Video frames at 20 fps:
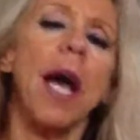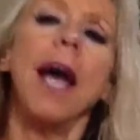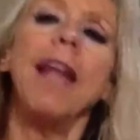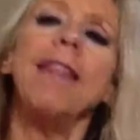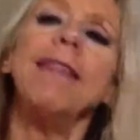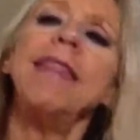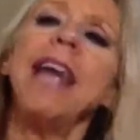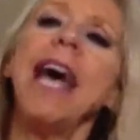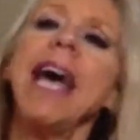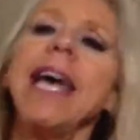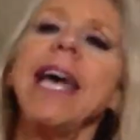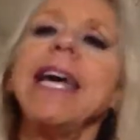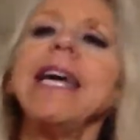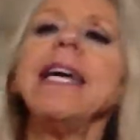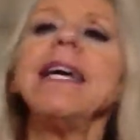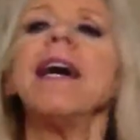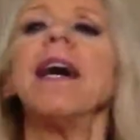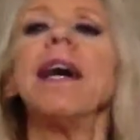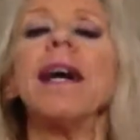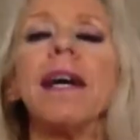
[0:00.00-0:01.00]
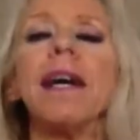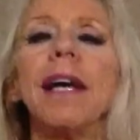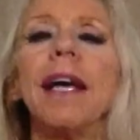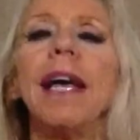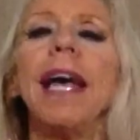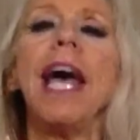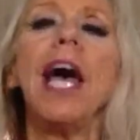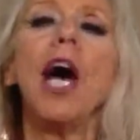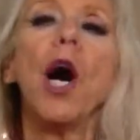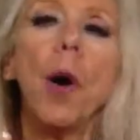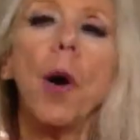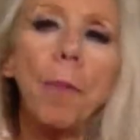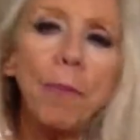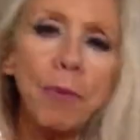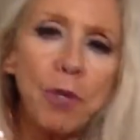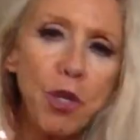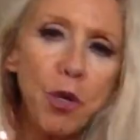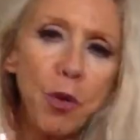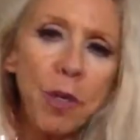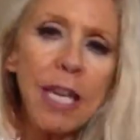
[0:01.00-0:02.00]
They
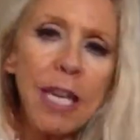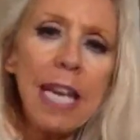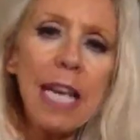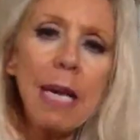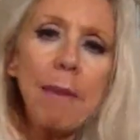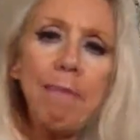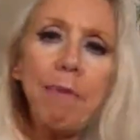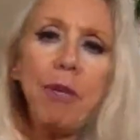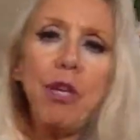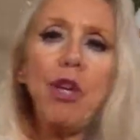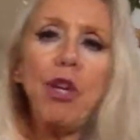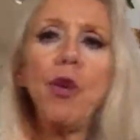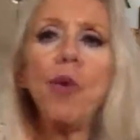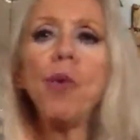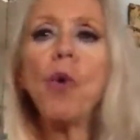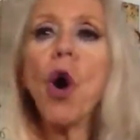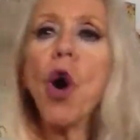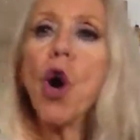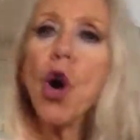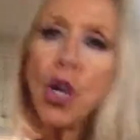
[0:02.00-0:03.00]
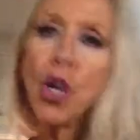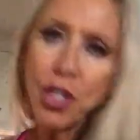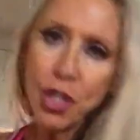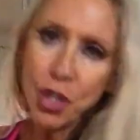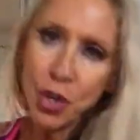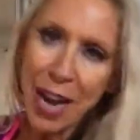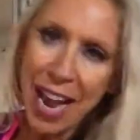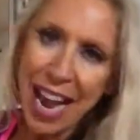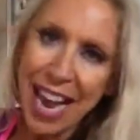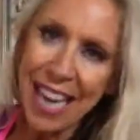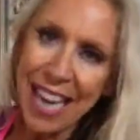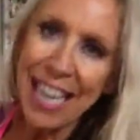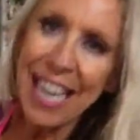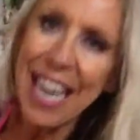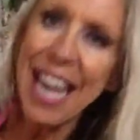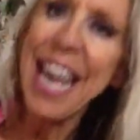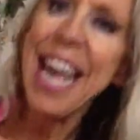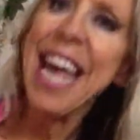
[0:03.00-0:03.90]
help to keep you on track